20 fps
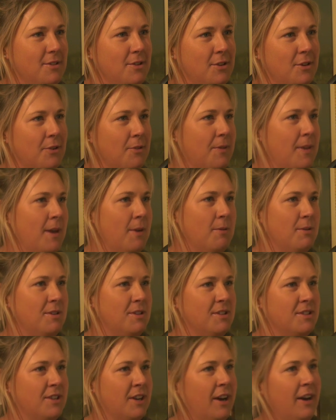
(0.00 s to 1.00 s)
you know they would
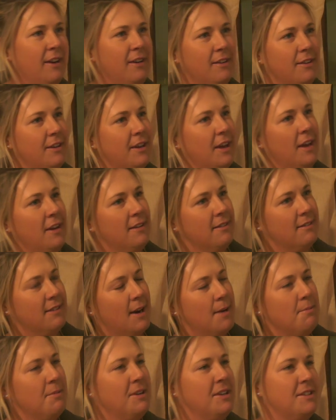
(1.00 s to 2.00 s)
decide okay
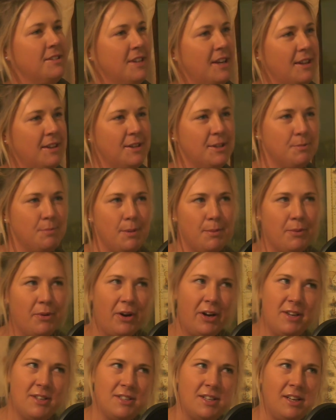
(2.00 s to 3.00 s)
i'm going to take these people
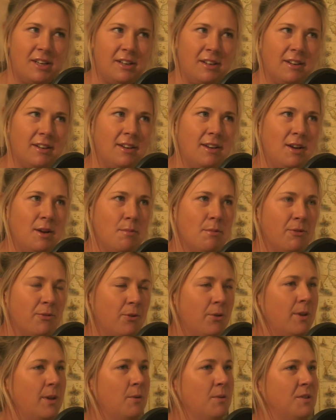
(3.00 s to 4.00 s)
hunting
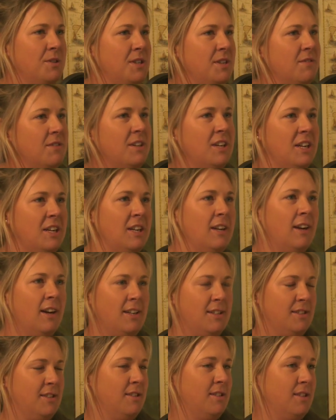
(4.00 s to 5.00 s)
before there was even any
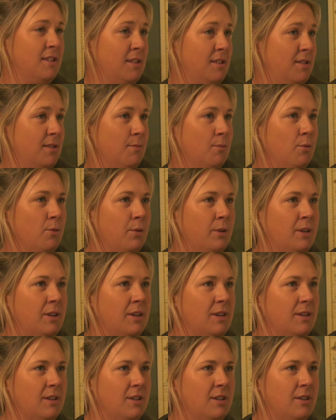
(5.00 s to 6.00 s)
license system or
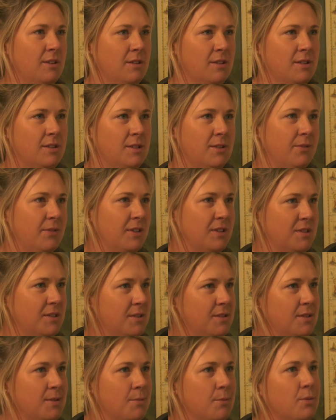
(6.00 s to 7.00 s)
the you know the Zivka
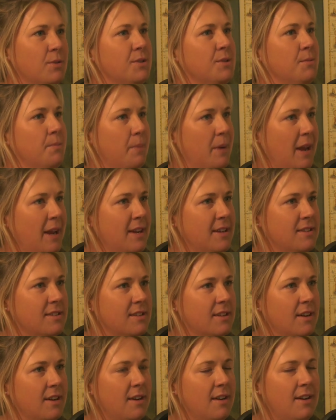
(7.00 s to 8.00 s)
system was in
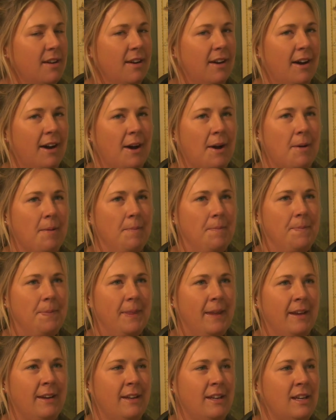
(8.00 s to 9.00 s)
place um,
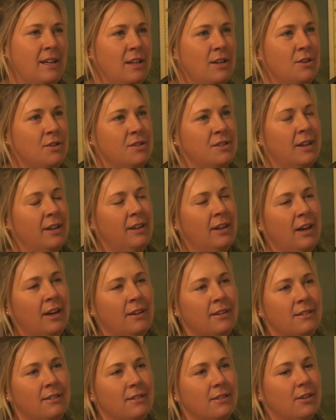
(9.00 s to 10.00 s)
and he used that
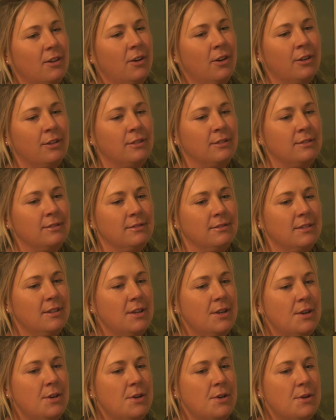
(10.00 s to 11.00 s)
gun on
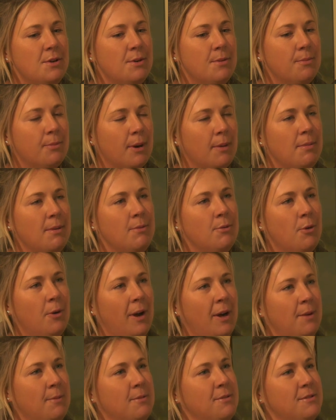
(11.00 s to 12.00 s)
probably
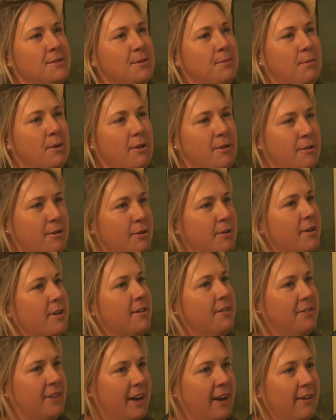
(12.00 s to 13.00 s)
more animals than both you and
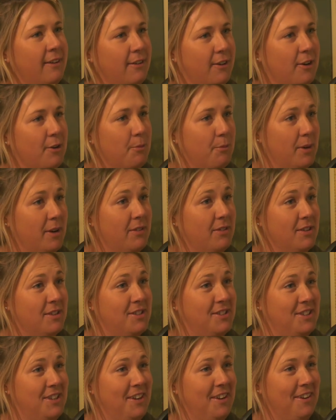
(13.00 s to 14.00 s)
i have had hot
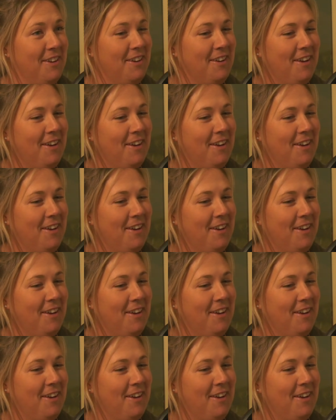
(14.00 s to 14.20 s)
breakfast